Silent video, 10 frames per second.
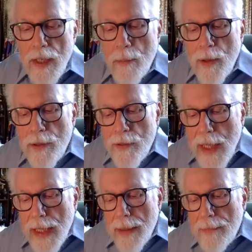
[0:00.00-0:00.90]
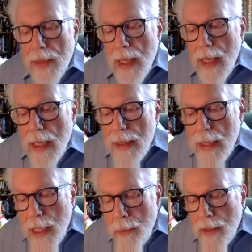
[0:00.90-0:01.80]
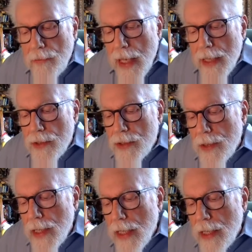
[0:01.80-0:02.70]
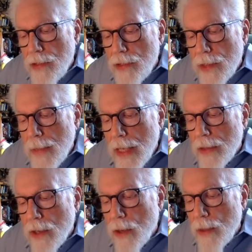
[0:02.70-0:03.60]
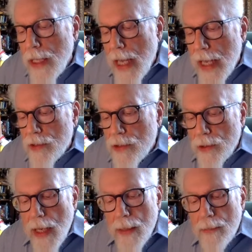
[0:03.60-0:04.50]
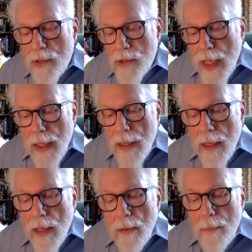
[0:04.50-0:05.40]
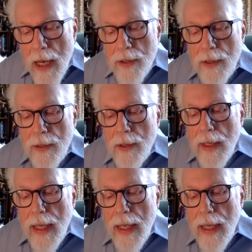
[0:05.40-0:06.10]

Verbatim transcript: Number three, let him advance to the east and make the holy hexagram, saying, Pater